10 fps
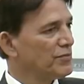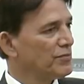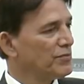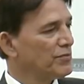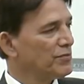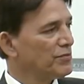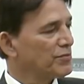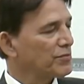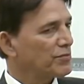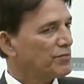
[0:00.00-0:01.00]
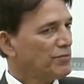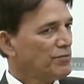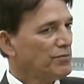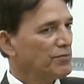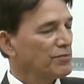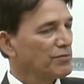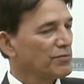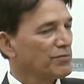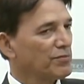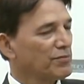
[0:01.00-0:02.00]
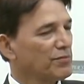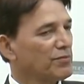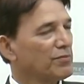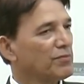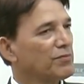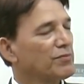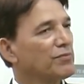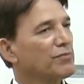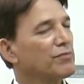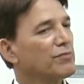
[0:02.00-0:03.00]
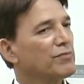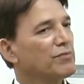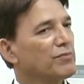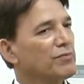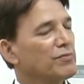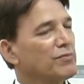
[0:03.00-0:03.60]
[no speech]